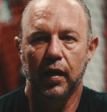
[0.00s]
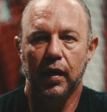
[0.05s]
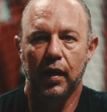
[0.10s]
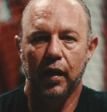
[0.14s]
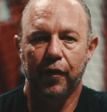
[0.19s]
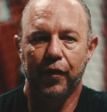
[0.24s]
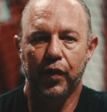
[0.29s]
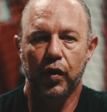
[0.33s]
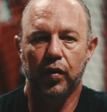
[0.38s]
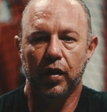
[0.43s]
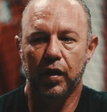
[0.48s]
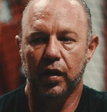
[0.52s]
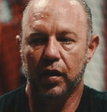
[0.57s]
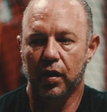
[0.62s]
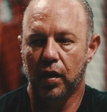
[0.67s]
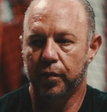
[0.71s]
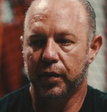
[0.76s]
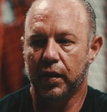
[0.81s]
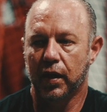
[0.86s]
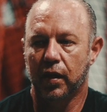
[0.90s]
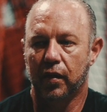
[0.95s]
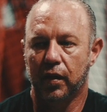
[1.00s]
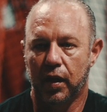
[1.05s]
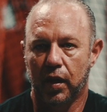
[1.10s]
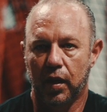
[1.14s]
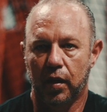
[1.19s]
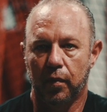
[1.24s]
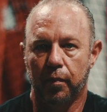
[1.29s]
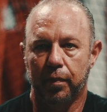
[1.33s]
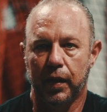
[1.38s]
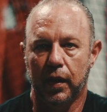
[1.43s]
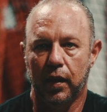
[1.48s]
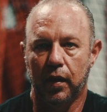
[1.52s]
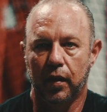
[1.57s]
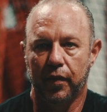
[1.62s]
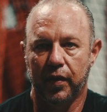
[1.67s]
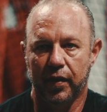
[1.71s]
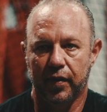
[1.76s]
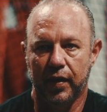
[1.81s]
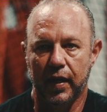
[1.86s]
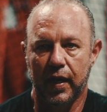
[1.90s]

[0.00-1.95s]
if you can come tell an umpire that